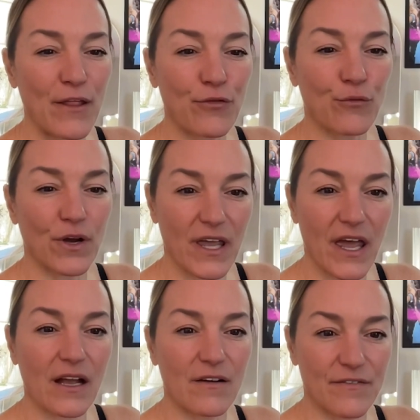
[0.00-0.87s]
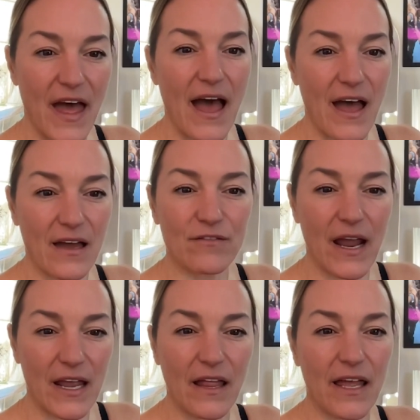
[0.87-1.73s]
through a kick of that,
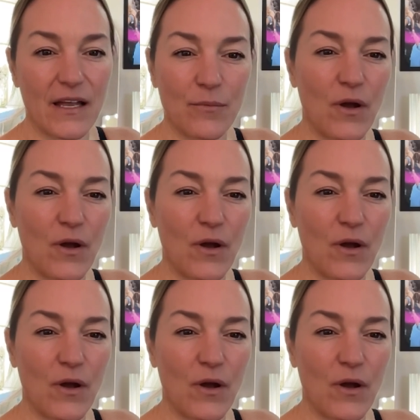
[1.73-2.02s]
right? Like, a